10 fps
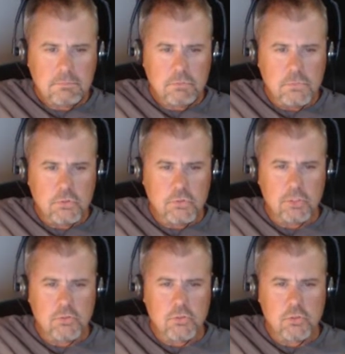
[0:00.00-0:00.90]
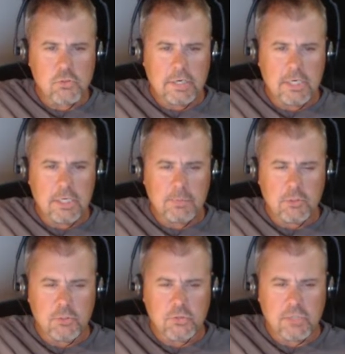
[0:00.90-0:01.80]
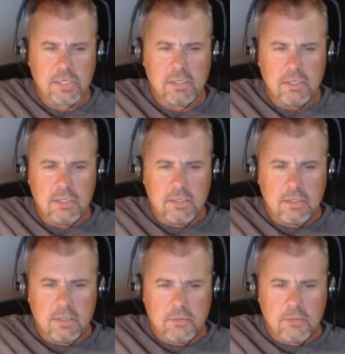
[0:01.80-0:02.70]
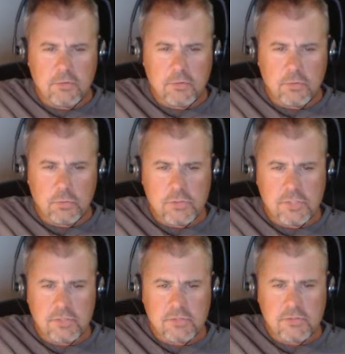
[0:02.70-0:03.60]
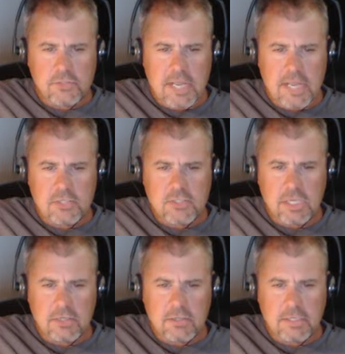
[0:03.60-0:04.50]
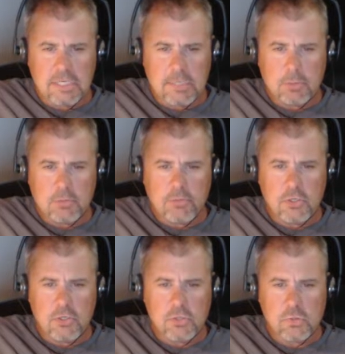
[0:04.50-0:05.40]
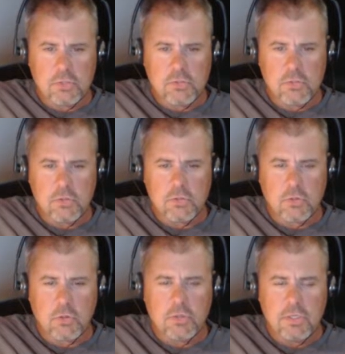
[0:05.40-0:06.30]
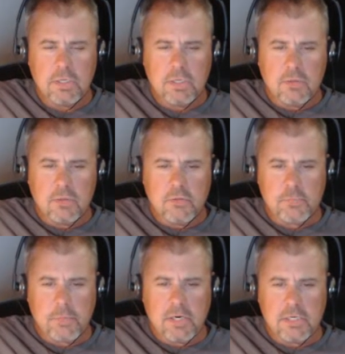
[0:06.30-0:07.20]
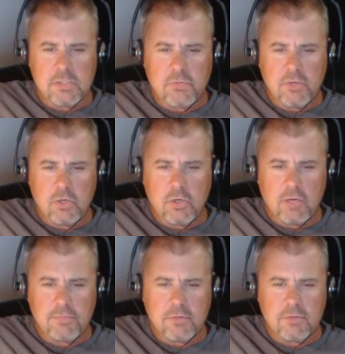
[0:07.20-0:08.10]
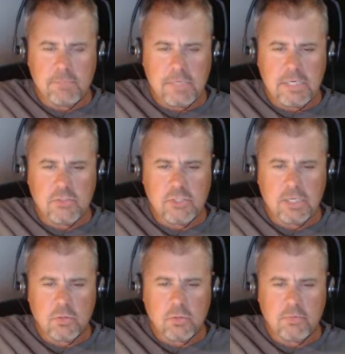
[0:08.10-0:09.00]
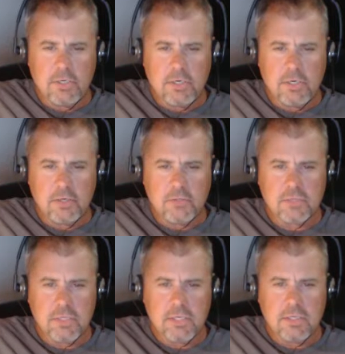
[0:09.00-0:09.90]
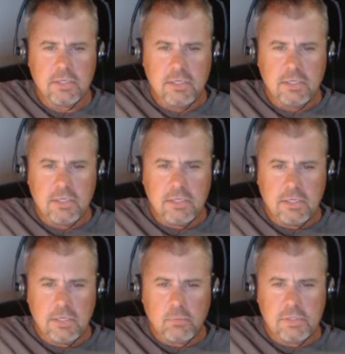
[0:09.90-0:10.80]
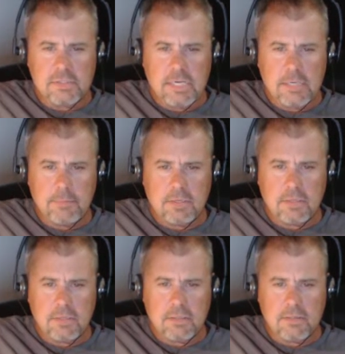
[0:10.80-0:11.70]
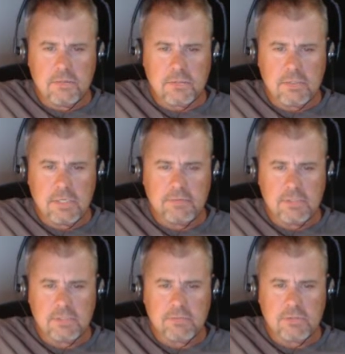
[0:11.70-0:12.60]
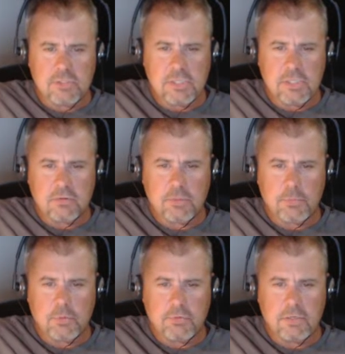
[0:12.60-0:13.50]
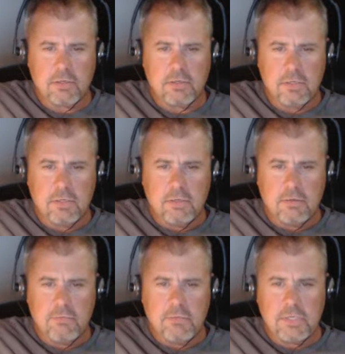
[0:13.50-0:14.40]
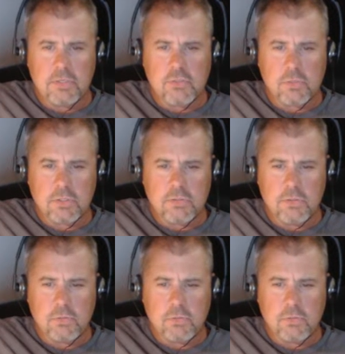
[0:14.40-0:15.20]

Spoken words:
turns, goes around here, but it looks like there was a side channel that came over here as well too. So this bar gets fed off the main channel over here, and it looks like at one time there's evidence of a channel coming over here feeding it as well too.